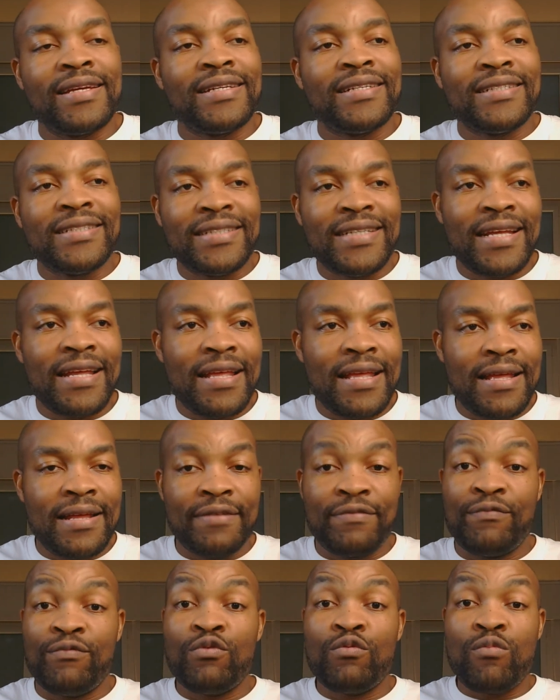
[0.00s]
the
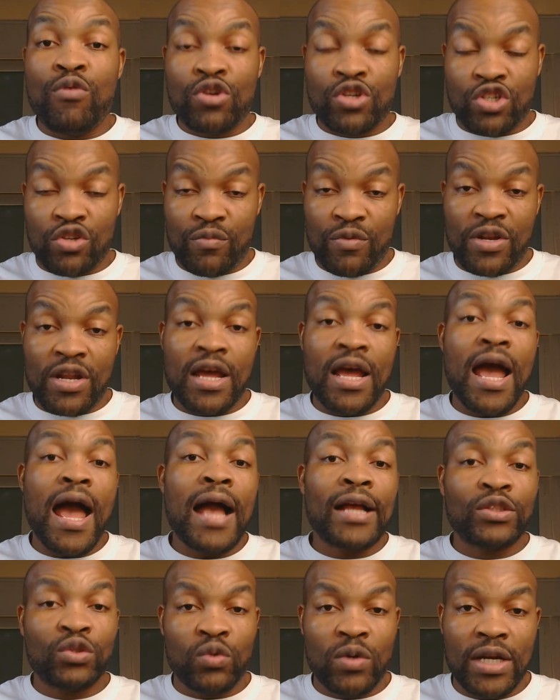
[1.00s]
football tribunal
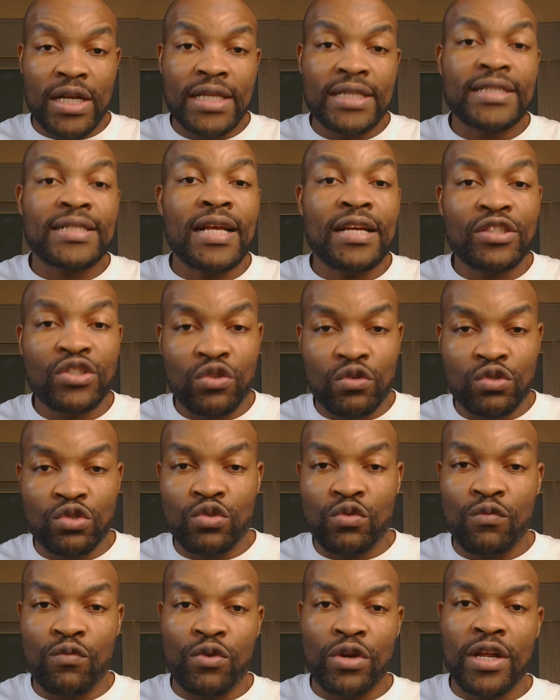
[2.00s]
actually sanctions you
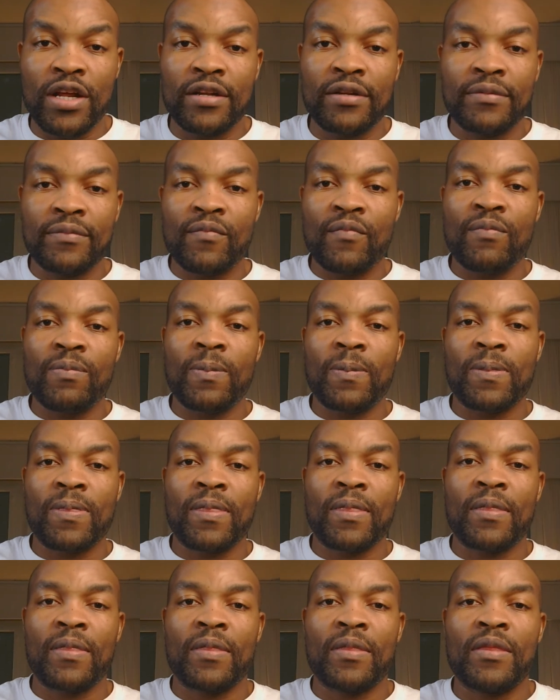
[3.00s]
for that.
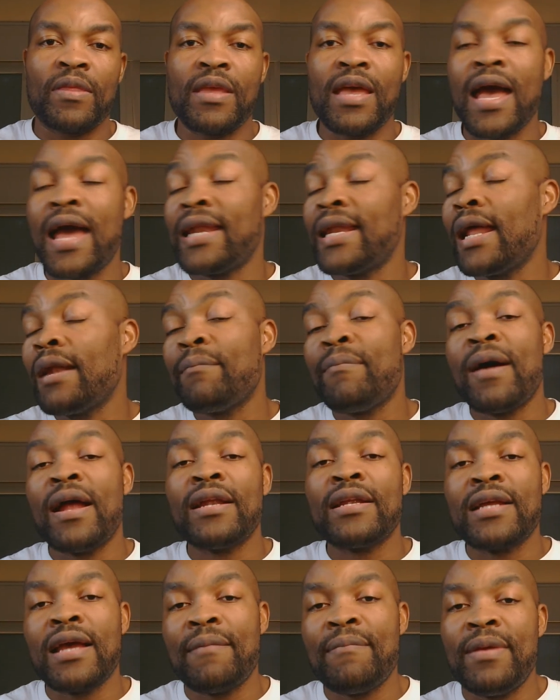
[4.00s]
And that ban
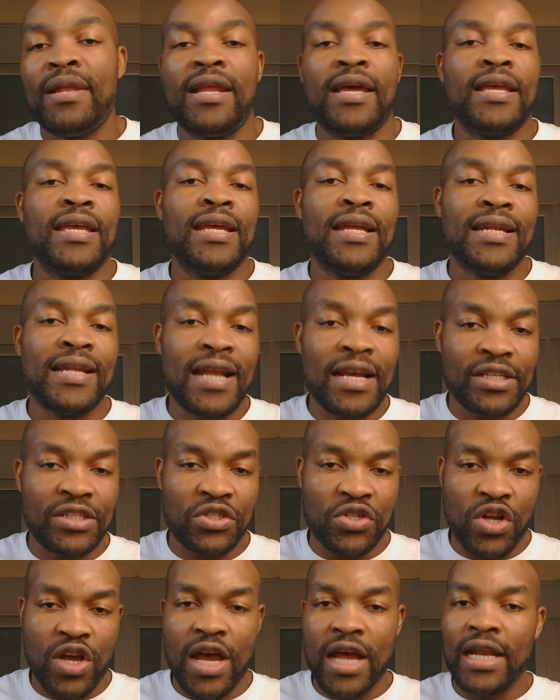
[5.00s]
can be like
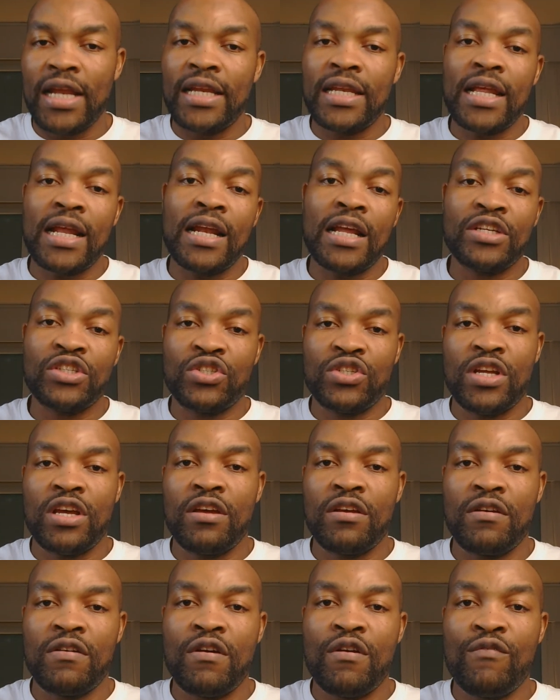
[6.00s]
national and international
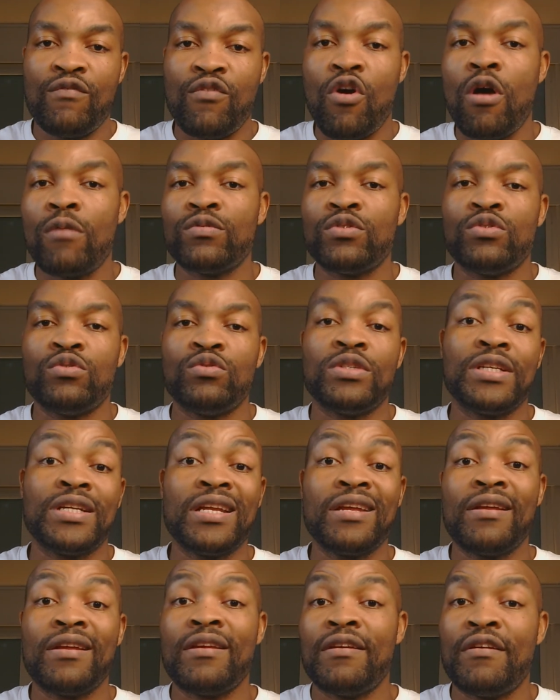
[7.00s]
for up to
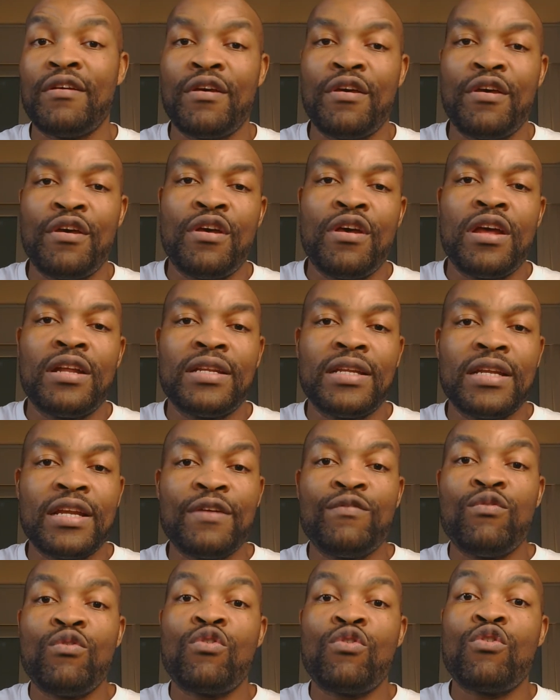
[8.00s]
three
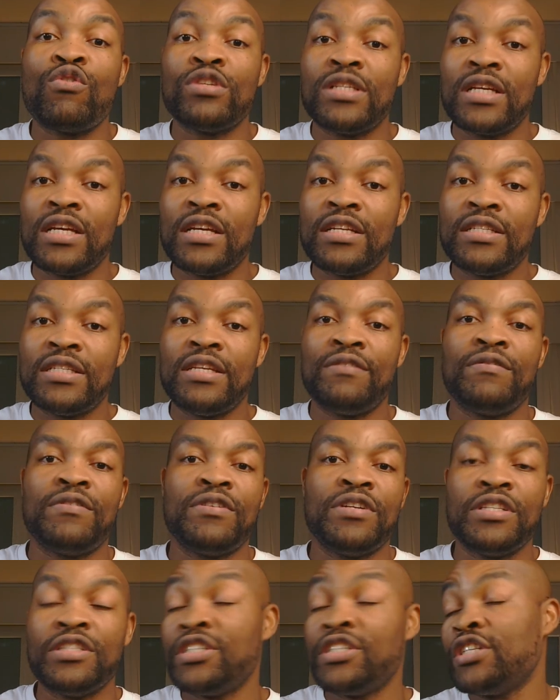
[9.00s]
full consecutive
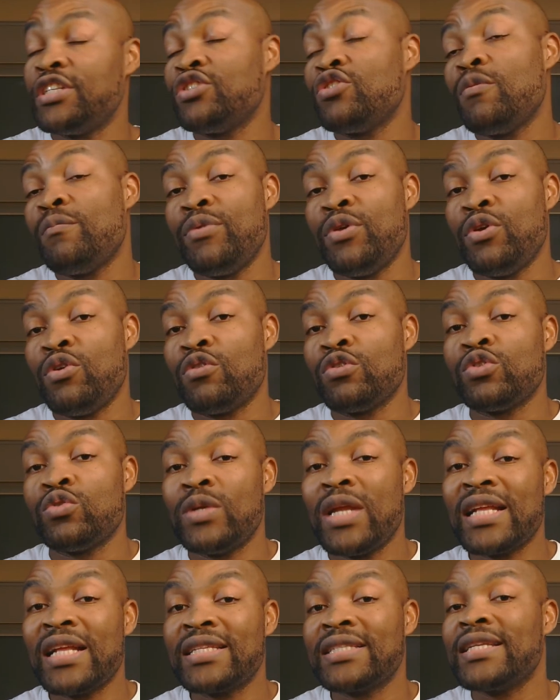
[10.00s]
registration periods. So
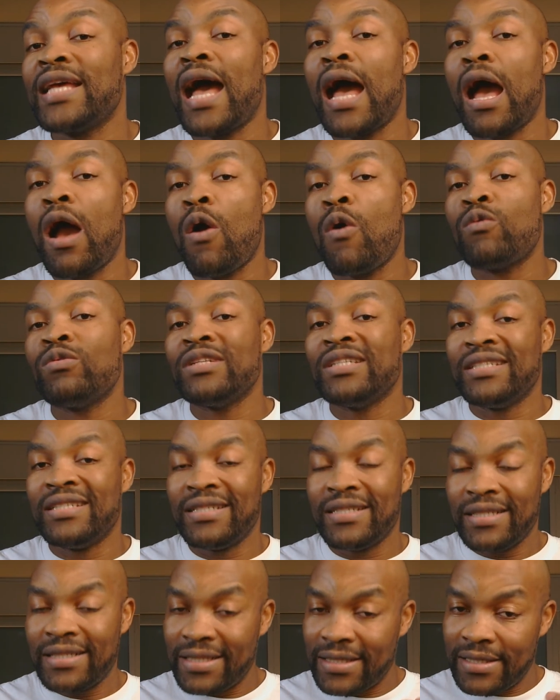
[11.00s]
that's how
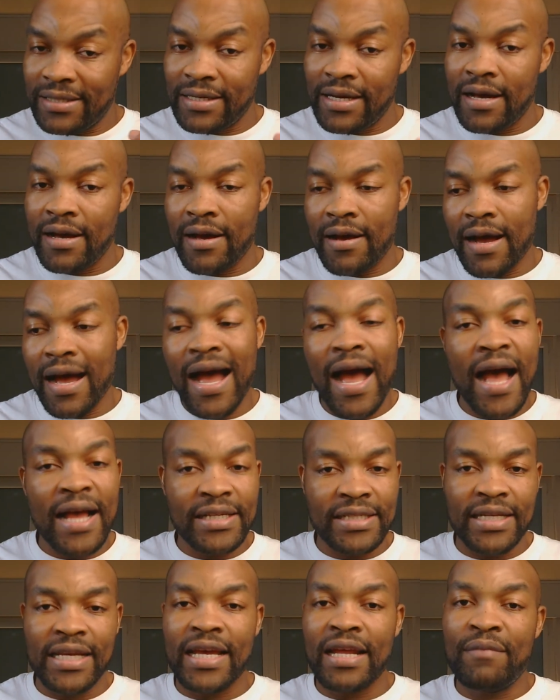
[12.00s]
harsh
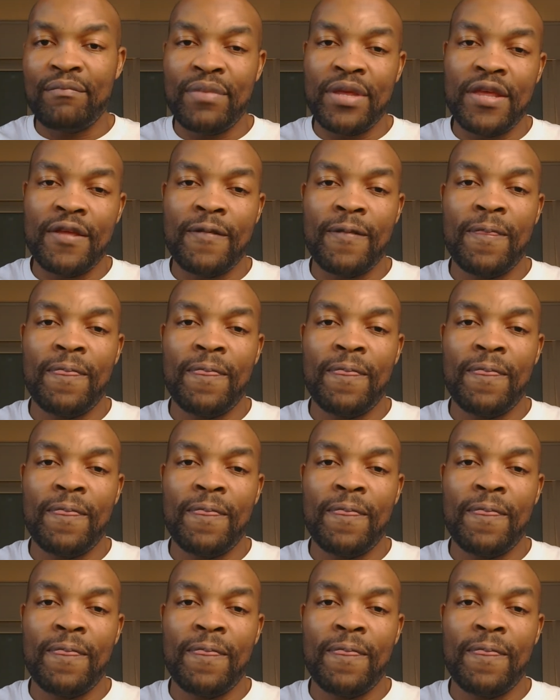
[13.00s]
it can be.